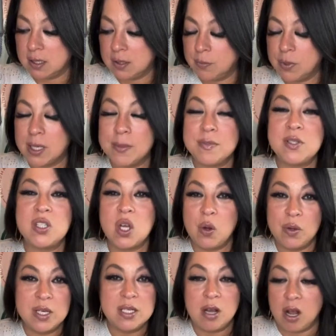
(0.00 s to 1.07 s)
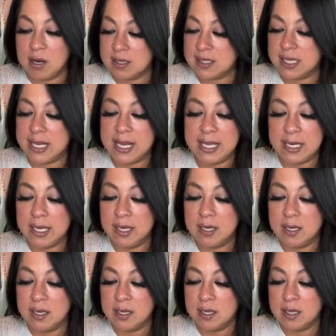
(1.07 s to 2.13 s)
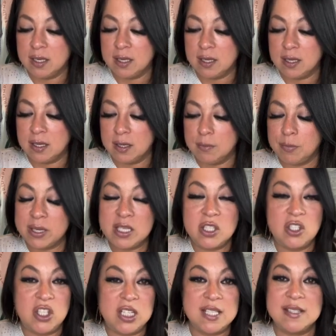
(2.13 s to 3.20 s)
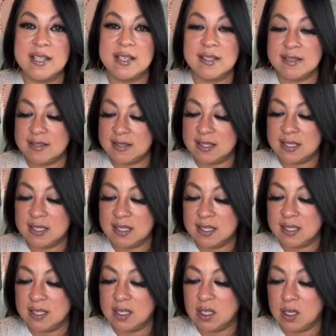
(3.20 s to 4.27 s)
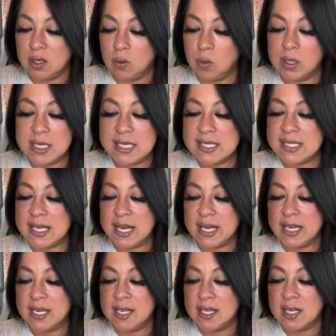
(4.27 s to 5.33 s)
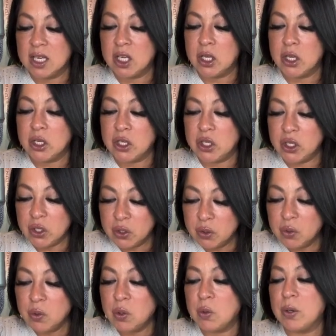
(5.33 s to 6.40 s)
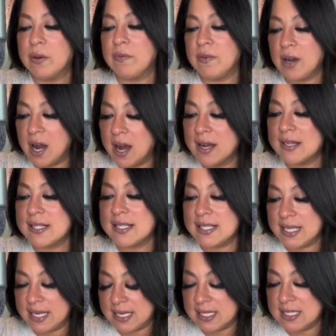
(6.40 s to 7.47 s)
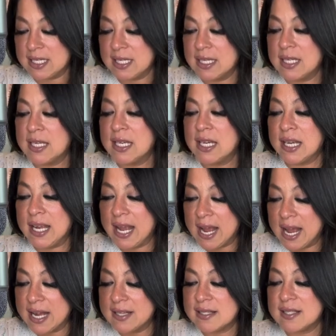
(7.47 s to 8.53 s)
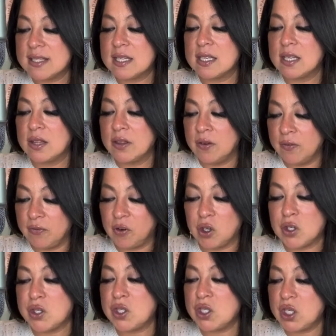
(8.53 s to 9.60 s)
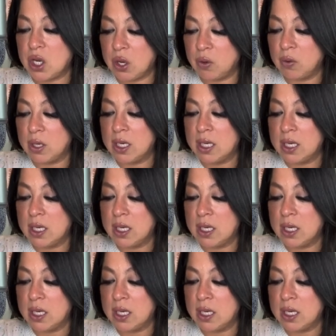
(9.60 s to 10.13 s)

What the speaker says: But I'm so intoxicated by Jesus when he said, "You who have not sinned, cast the first stone."